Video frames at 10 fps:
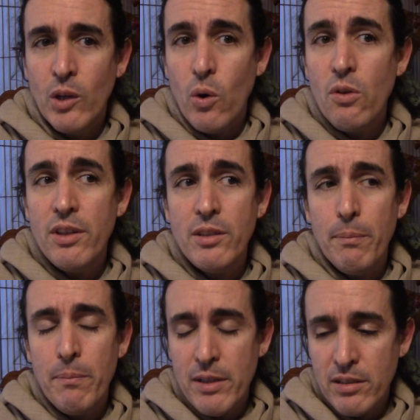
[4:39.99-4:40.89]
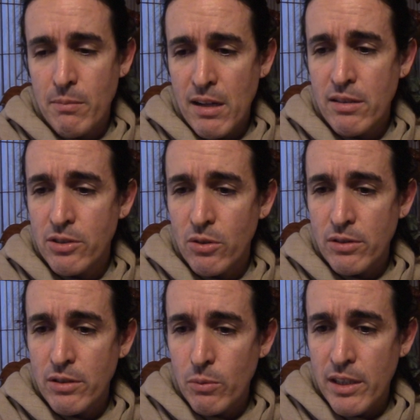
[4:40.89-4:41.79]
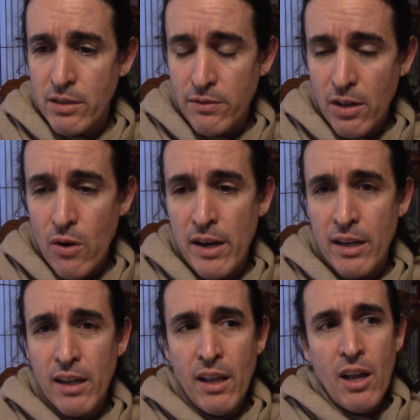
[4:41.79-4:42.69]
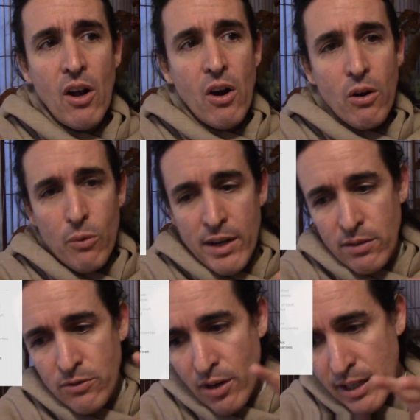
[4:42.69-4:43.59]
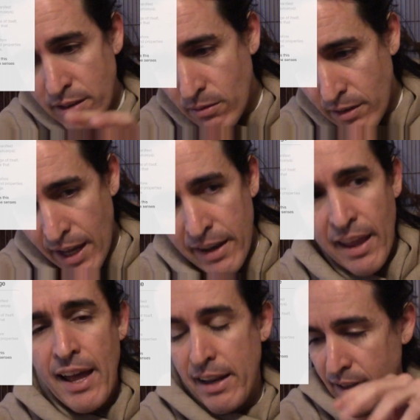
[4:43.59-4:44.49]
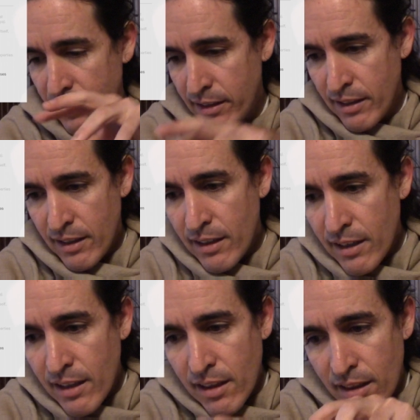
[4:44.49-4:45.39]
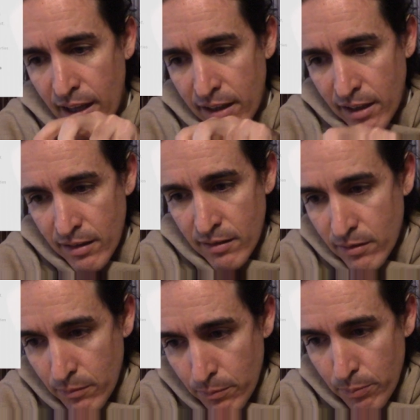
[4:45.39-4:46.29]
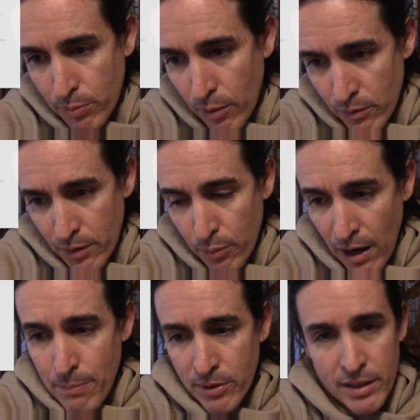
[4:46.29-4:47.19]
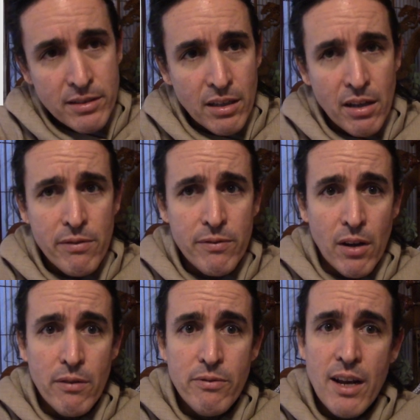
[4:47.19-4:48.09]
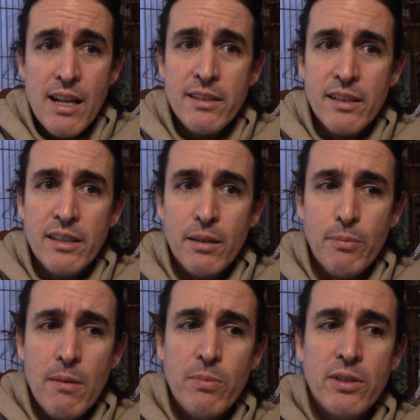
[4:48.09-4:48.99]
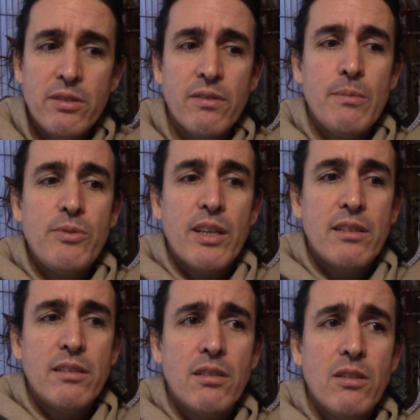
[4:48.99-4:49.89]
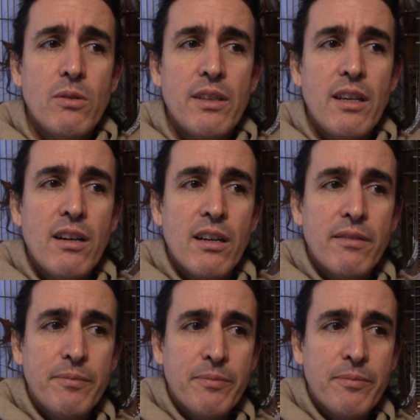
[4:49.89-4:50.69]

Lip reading: All these epistemologies, all these ways of knowing, are ways of trying to get at that the properties of reality, the properties of objects, to know what they are.